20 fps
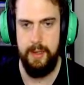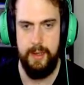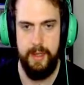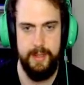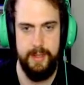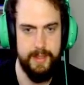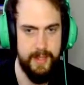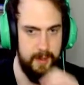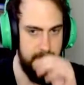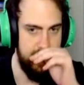
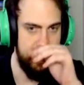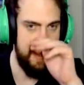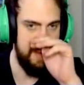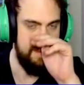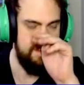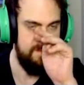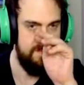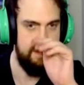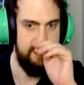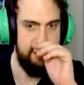Let's go in there.
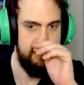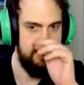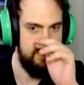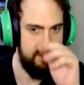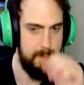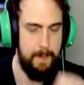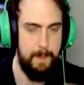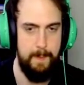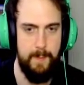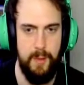
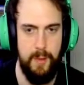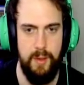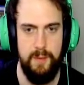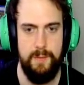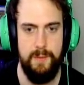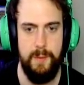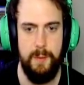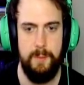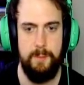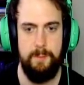
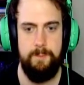Beautiful.